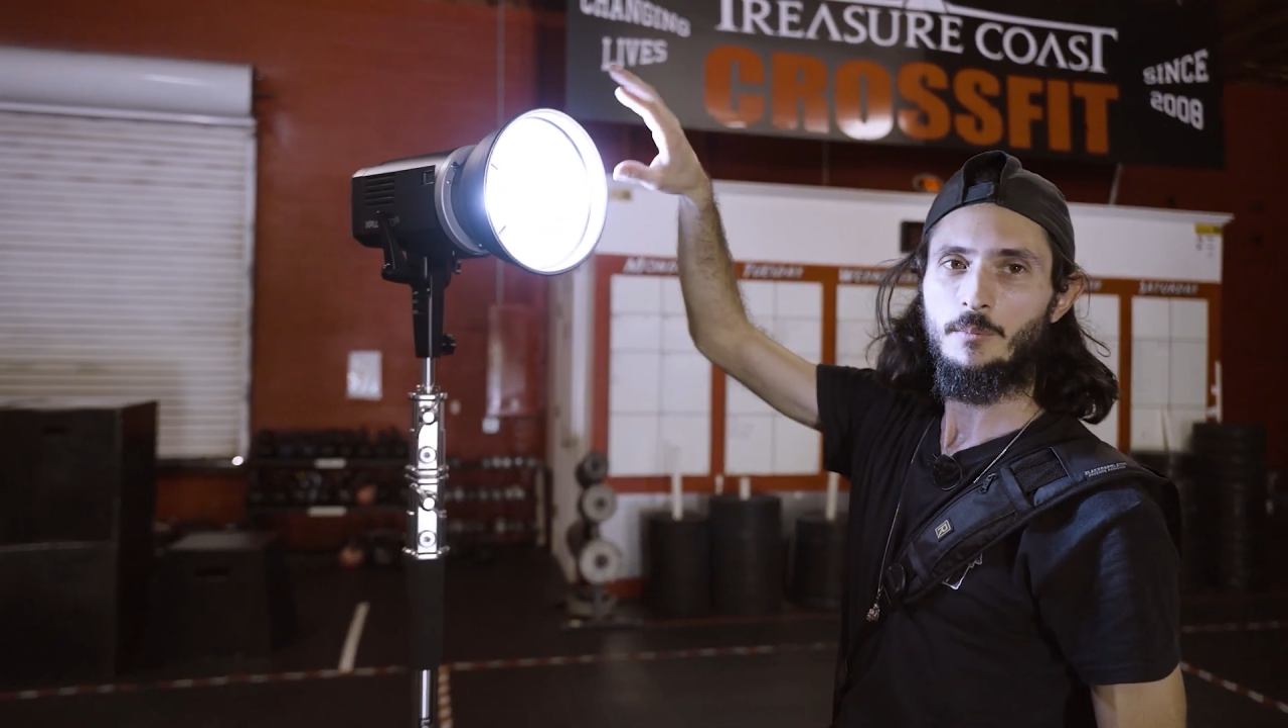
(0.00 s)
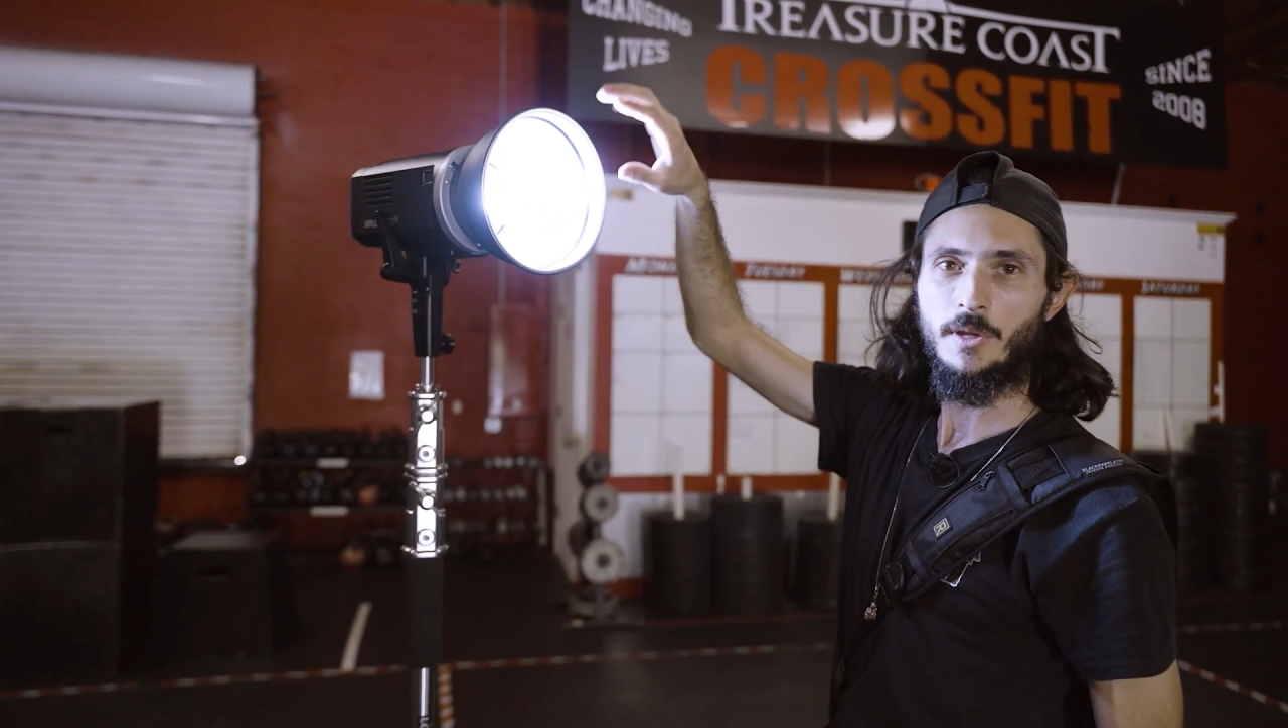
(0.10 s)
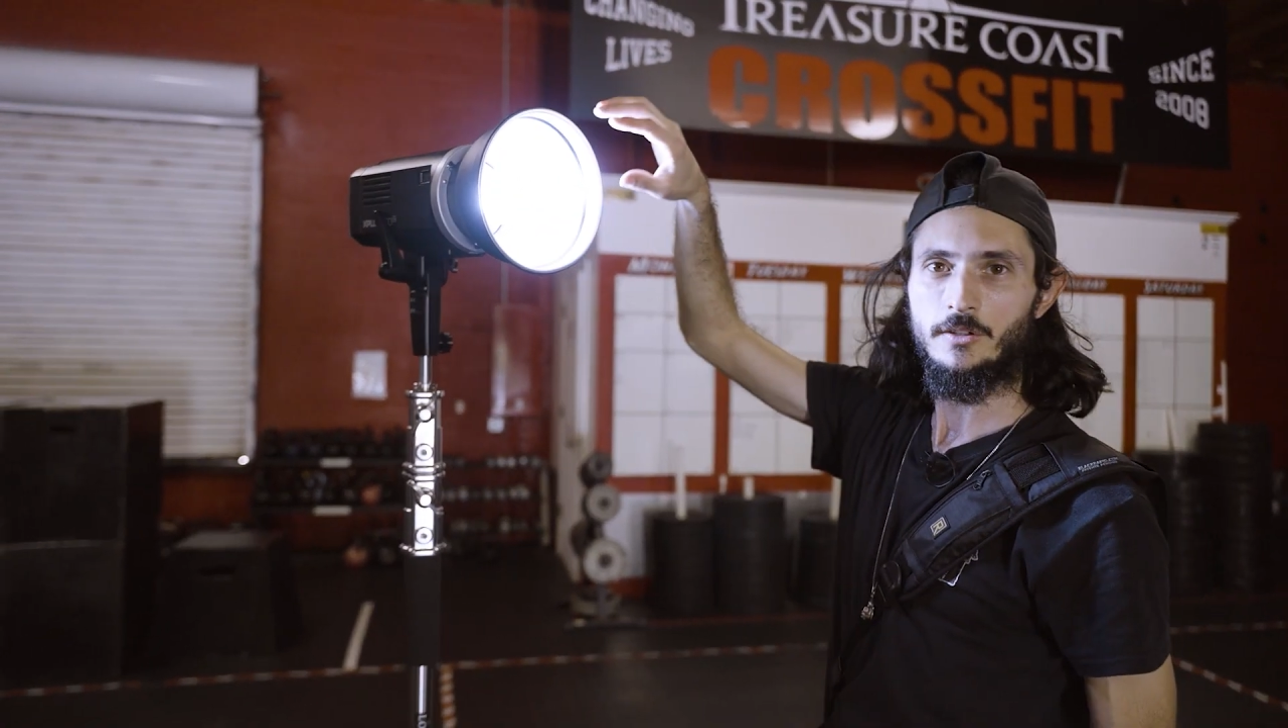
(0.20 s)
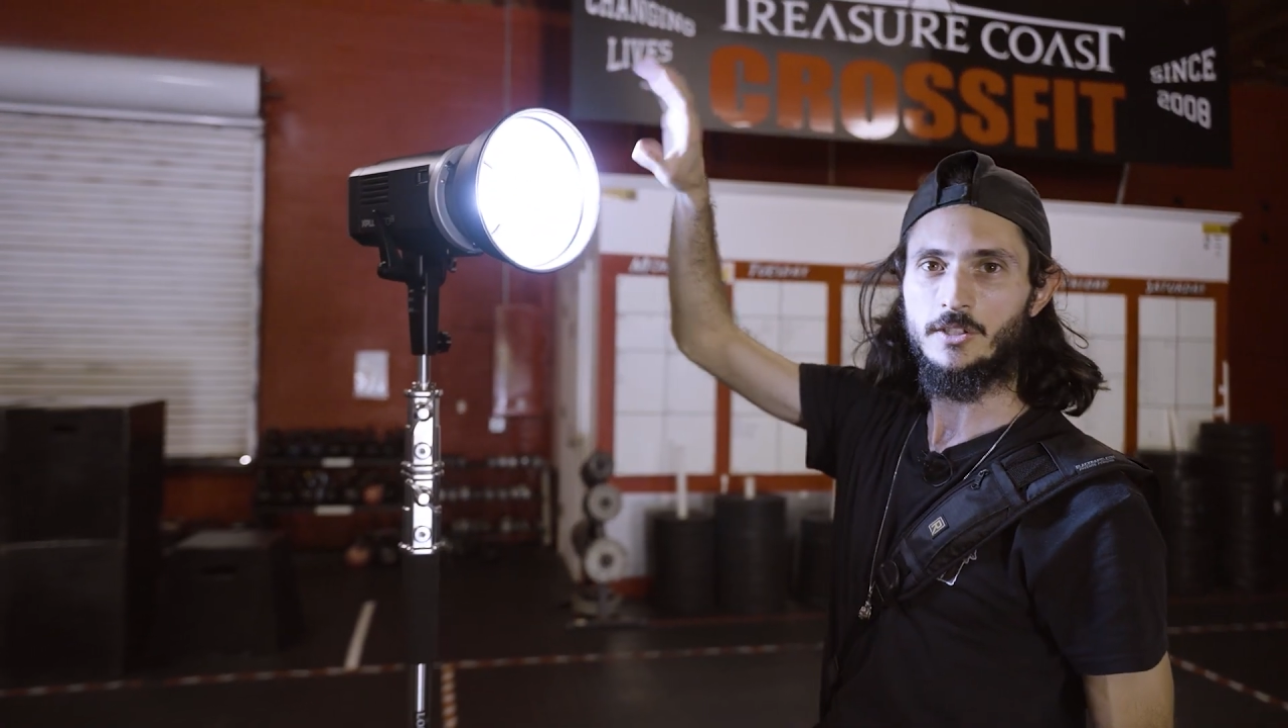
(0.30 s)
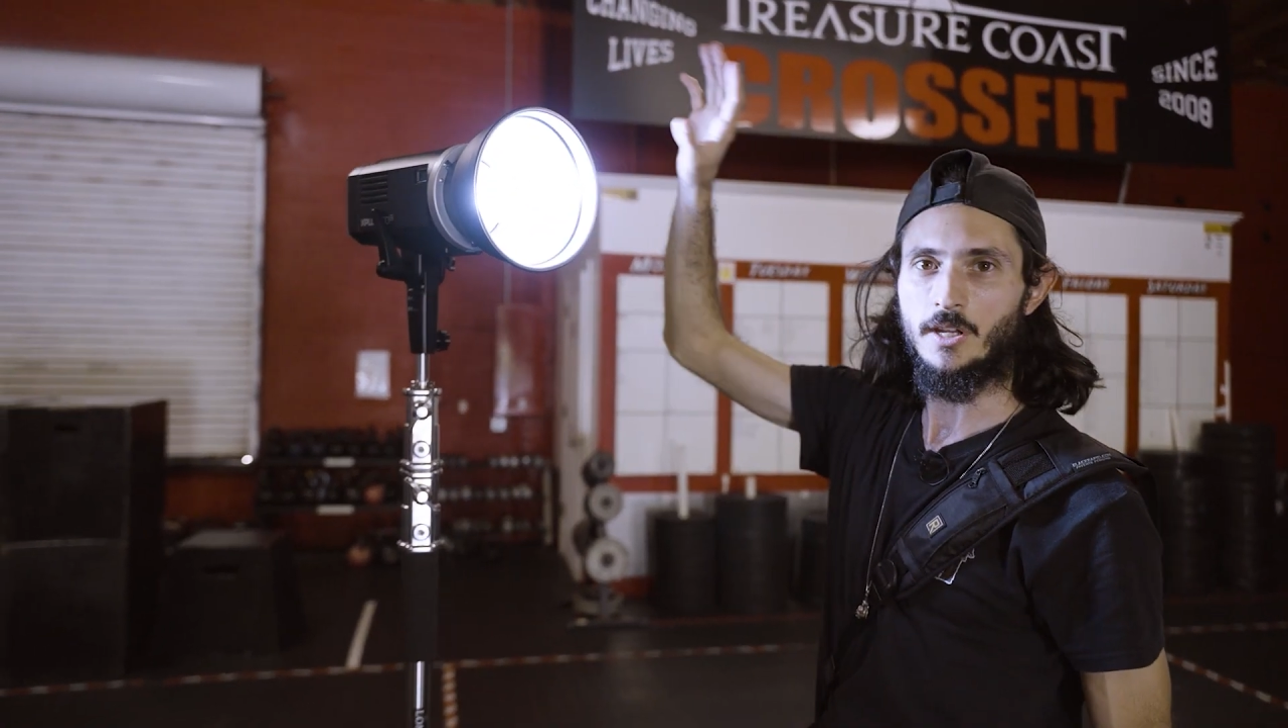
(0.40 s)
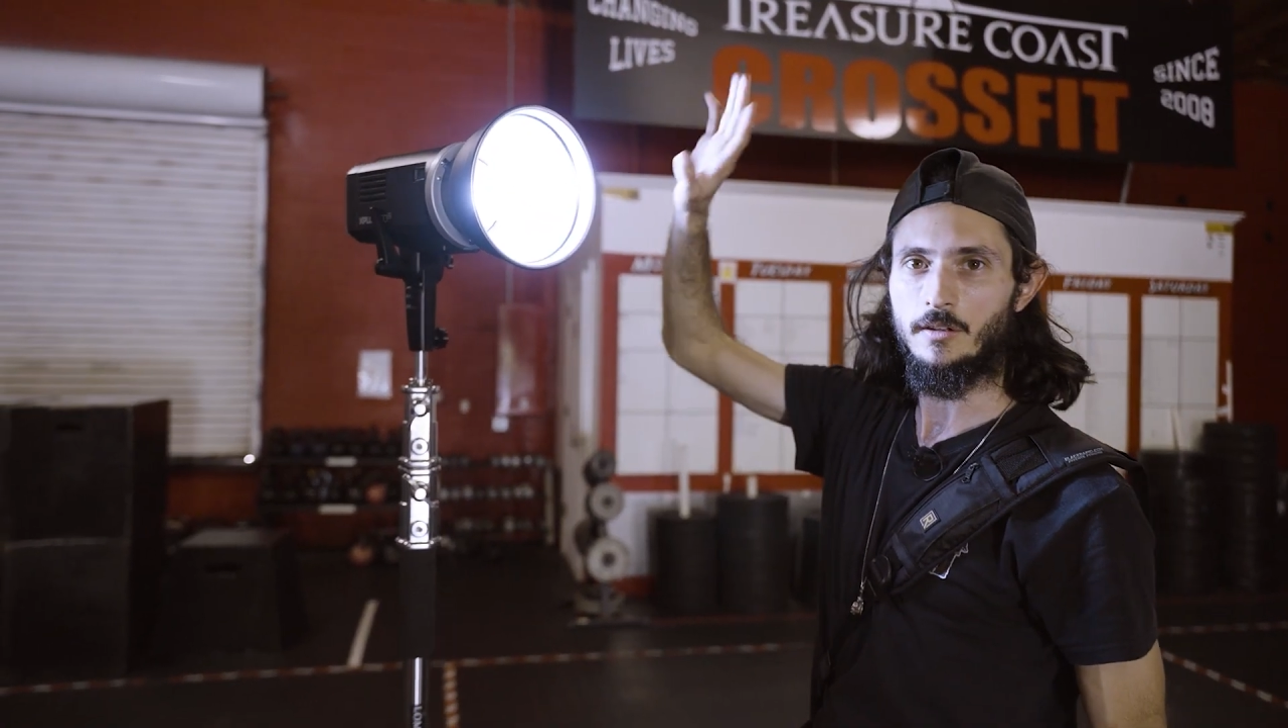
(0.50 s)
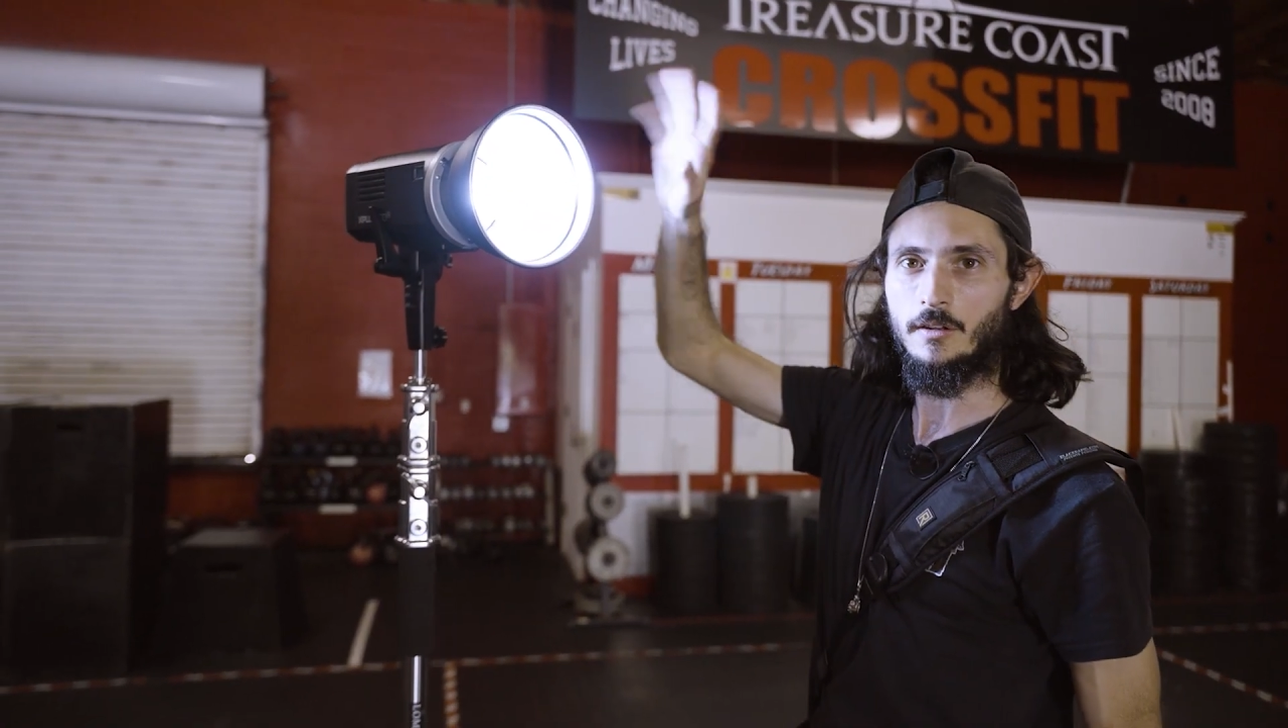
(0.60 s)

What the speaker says: balanced at